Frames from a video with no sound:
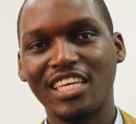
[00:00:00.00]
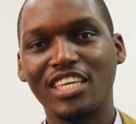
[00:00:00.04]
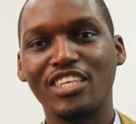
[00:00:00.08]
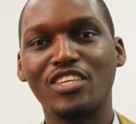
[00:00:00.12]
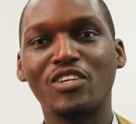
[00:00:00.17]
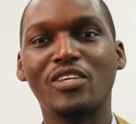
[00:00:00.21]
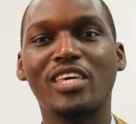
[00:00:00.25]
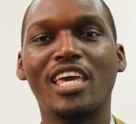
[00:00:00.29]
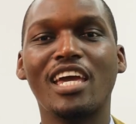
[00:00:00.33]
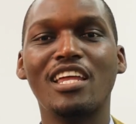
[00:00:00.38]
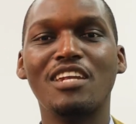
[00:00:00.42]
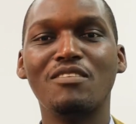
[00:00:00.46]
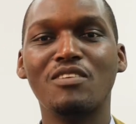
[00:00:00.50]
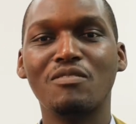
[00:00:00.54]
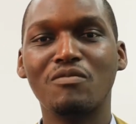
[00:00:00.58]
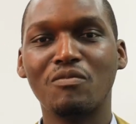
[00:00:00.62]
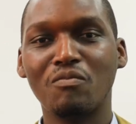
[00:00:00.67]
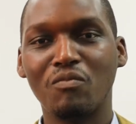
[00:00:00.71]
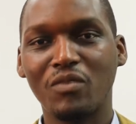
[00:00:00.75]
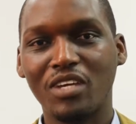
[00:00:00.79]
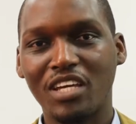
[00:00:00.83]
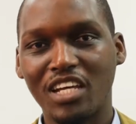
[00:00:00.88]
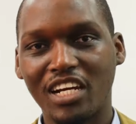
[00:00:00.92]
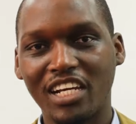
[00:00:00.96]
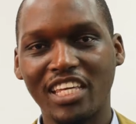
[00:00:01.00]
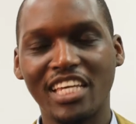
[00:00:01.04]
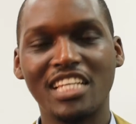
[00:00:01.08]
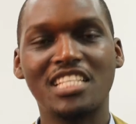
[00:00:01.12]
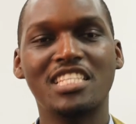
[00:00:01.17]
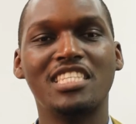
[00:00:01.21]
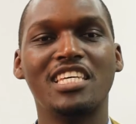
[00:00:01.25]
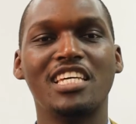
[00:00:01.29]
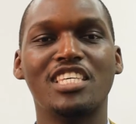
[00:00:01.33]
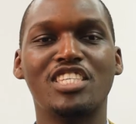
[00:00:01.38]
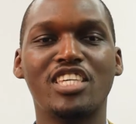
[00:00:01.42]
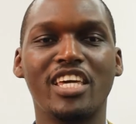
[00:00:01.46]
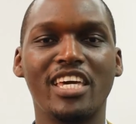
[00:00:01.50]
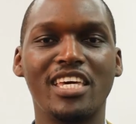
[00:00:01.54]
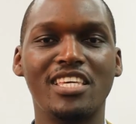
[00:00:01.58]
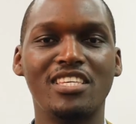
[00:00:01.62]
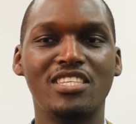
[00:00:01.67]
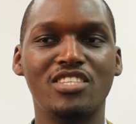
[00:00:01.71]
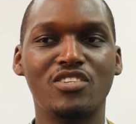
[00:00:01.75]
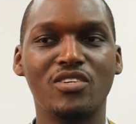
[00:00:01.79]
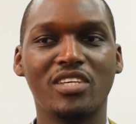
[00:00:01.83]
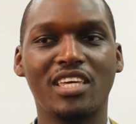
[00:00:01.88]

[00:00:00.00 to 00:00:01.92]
You can create the change.